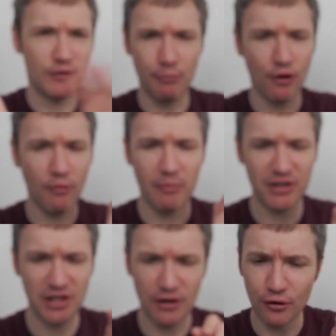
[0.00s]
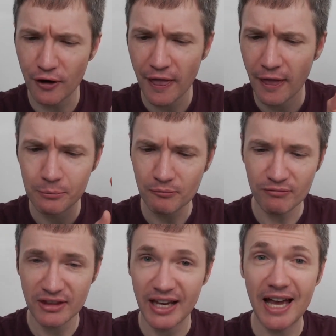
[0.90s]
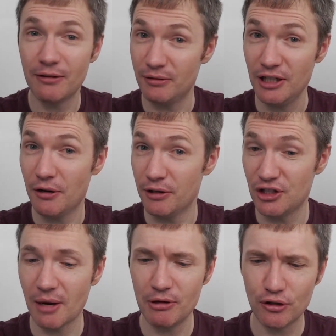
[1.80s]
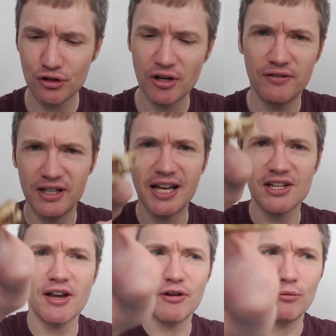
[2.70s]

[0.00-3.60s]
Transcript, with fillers: it was a Bourbon biscuit or, you know, a Jammie Dodger or anything, that's how